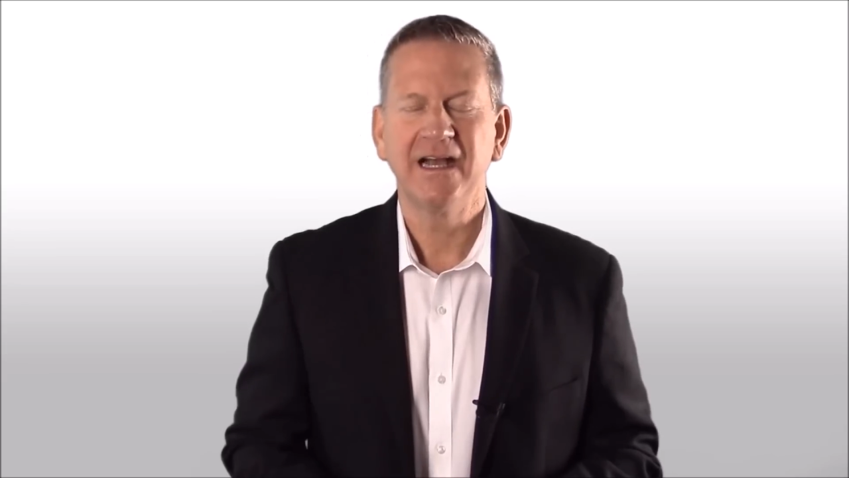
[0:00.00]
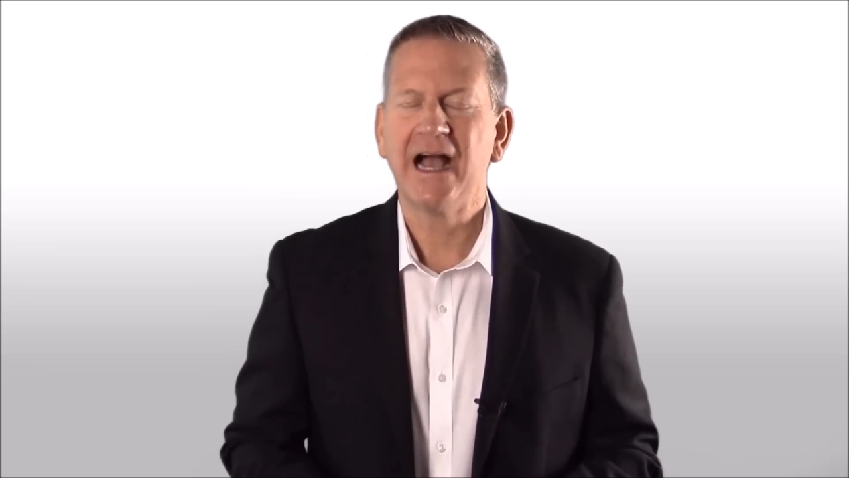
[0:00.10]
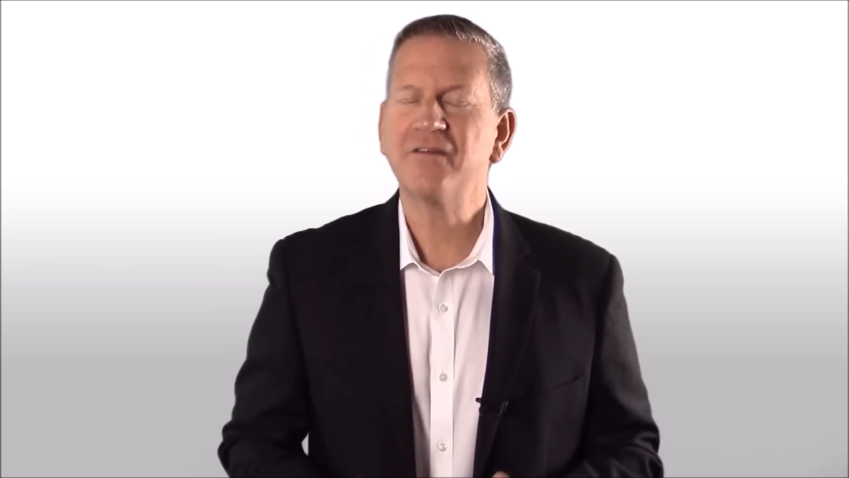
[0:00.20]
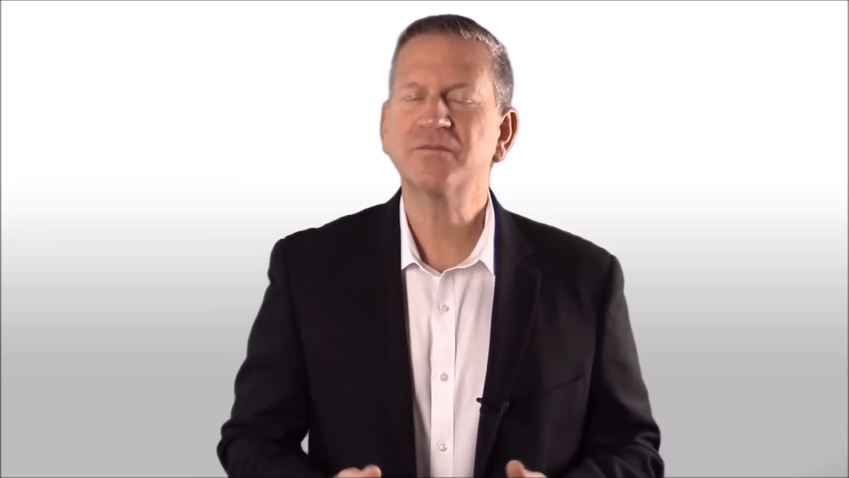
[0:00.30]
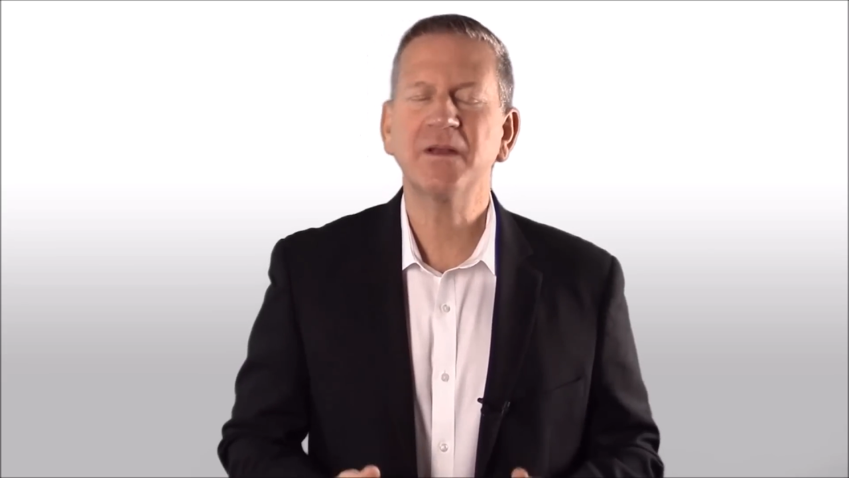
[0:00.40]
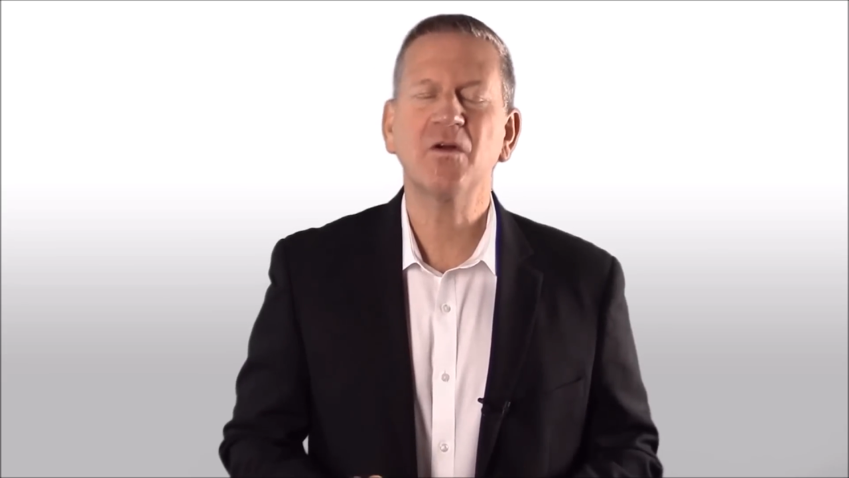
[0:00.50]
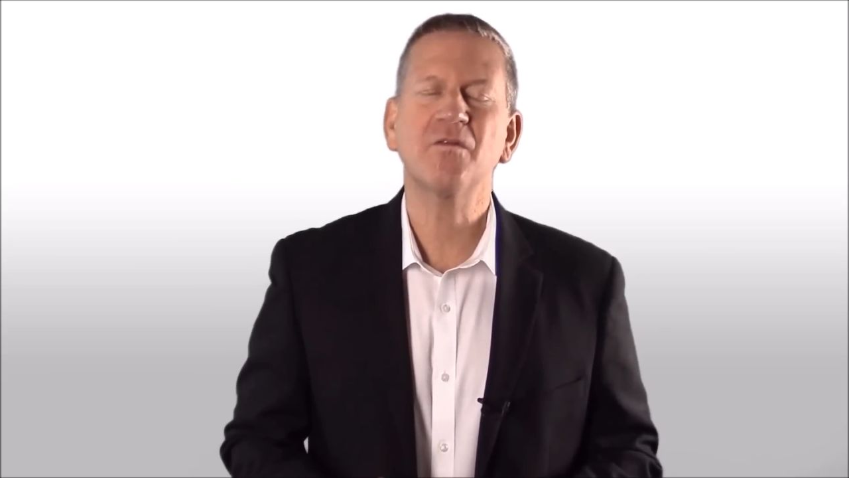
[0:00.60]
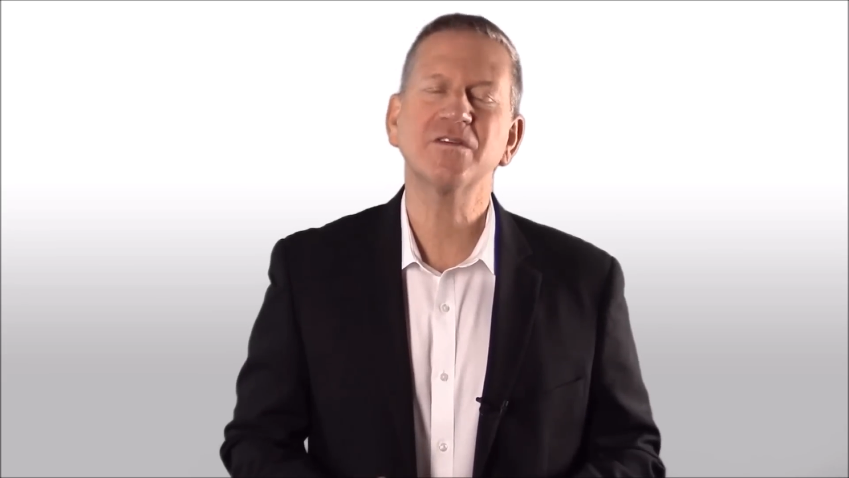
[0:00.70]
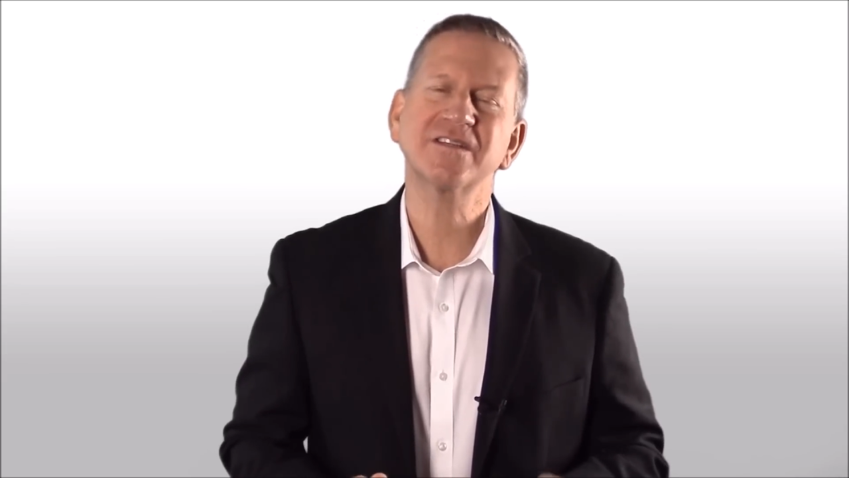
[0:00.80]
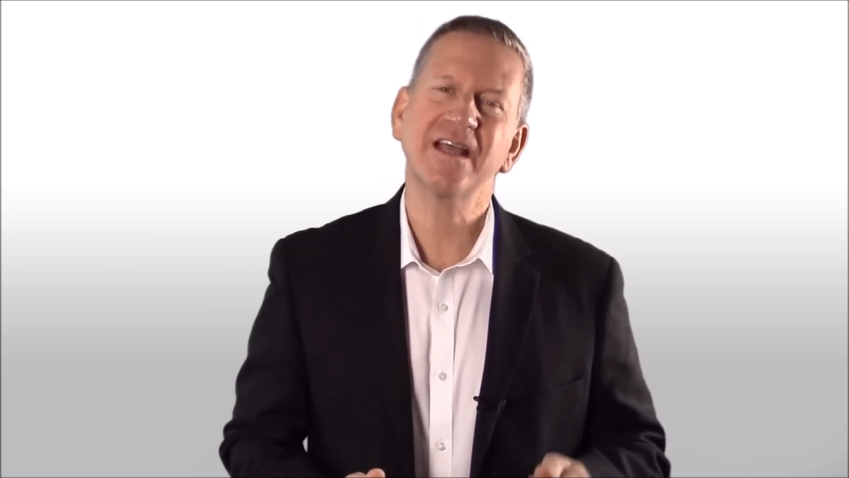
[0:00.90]
I've spent
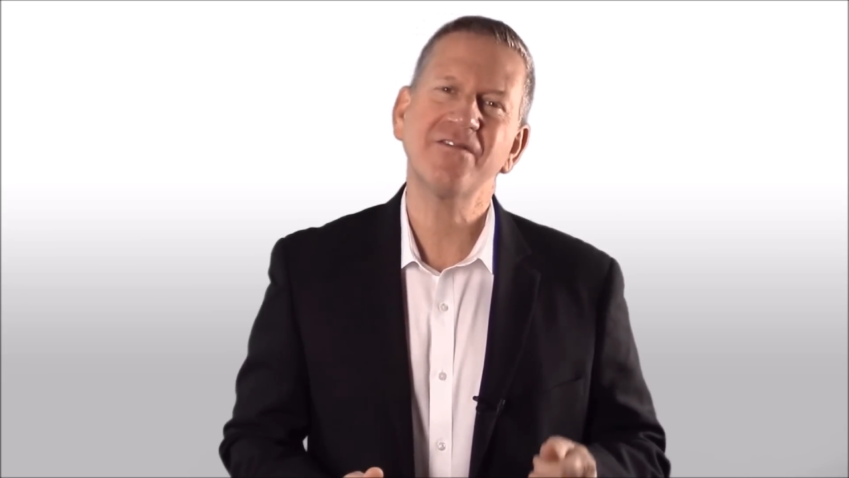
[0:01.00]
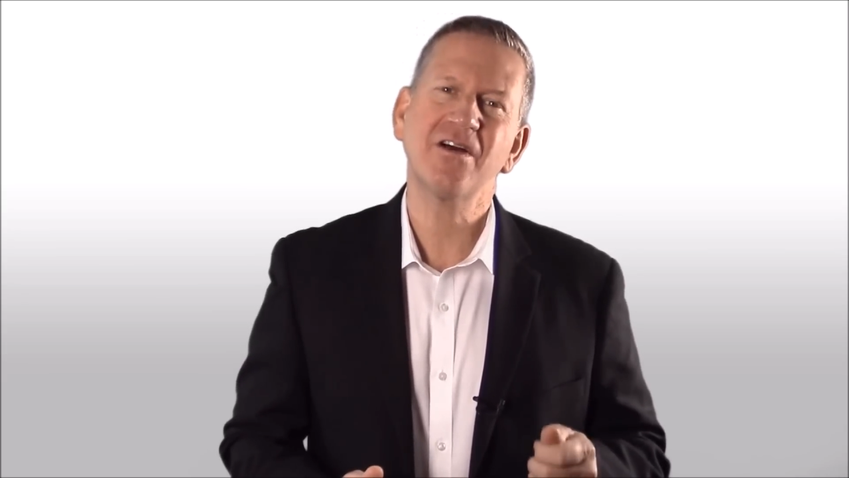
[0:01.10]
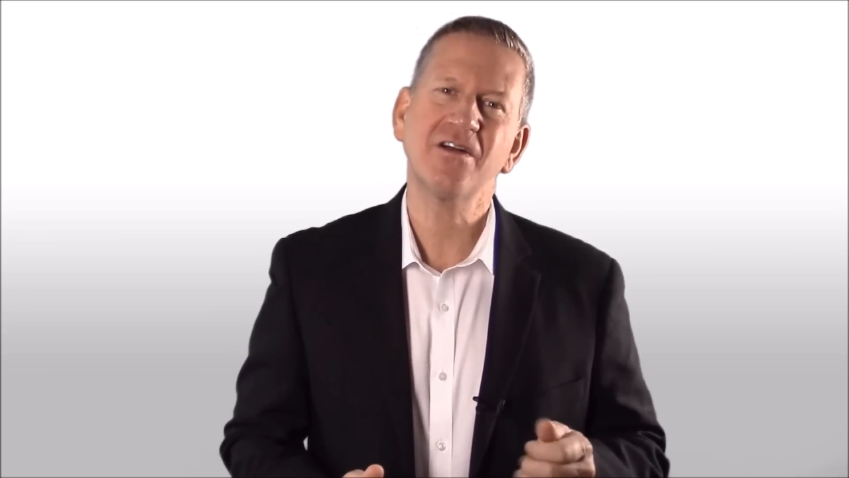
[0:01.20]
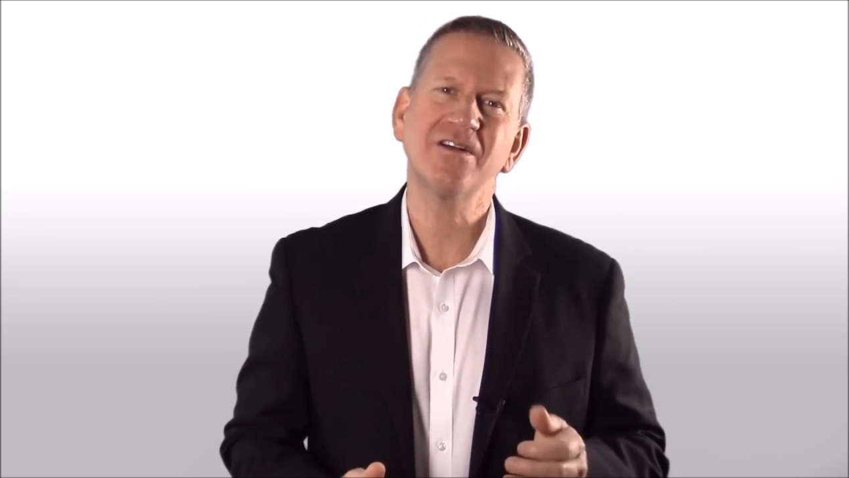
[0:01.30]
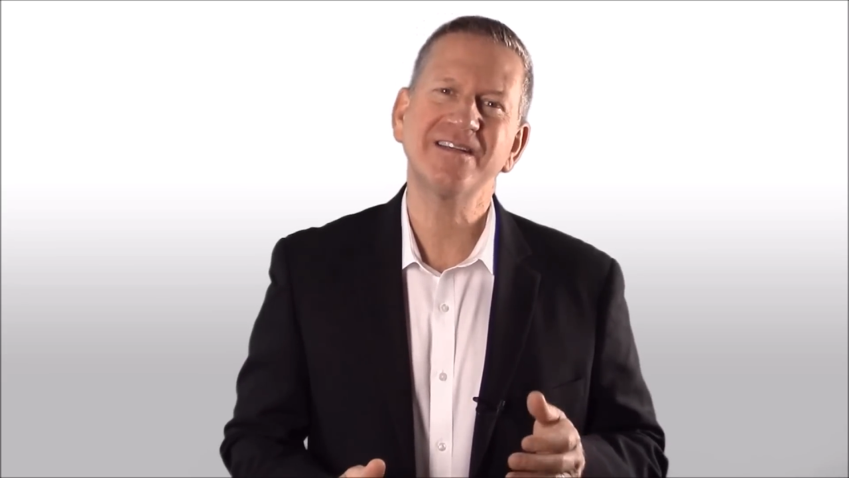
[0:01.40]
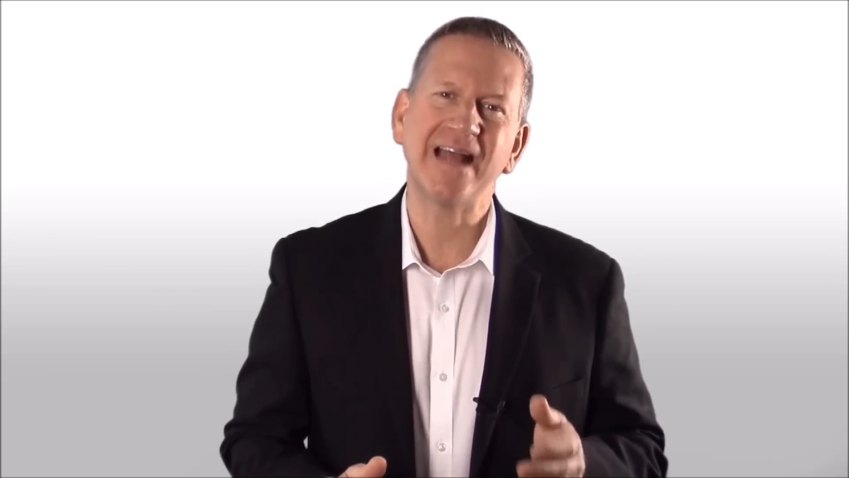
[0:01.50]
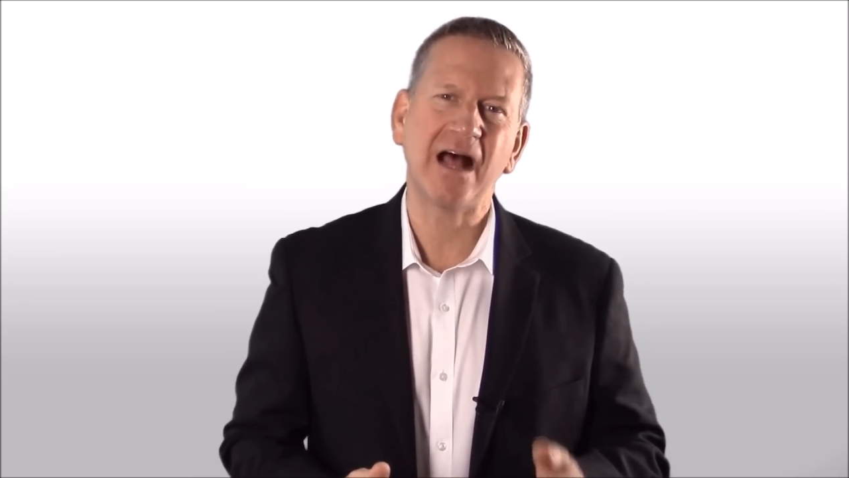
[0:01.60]
over $700